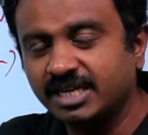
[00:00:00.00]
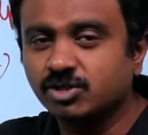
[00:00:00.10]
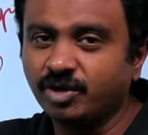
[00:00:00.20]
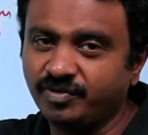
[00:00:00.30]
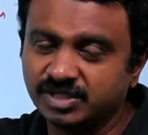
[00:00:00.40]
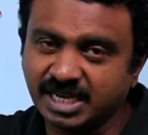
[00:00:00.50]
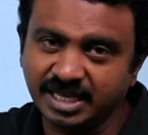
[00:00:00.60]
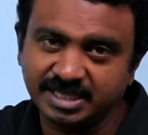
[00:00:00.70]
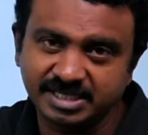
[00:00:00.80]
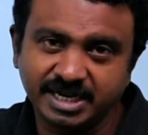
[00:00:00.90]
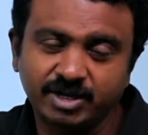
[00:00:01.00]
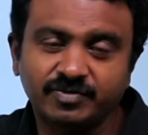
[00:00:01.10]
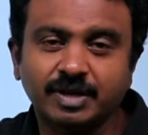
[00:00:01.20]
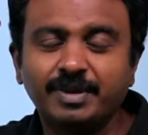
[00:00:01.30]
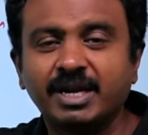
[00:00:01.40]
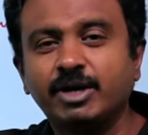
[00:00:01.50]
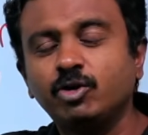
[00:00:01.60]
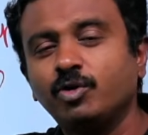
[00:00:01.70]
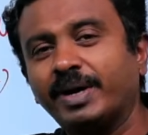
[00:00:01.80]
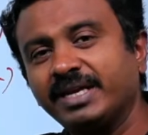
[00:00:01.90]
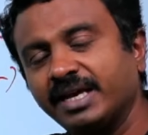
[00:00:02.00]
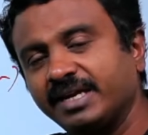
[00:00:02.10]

So if you select the state of Tamil Nadu, you might get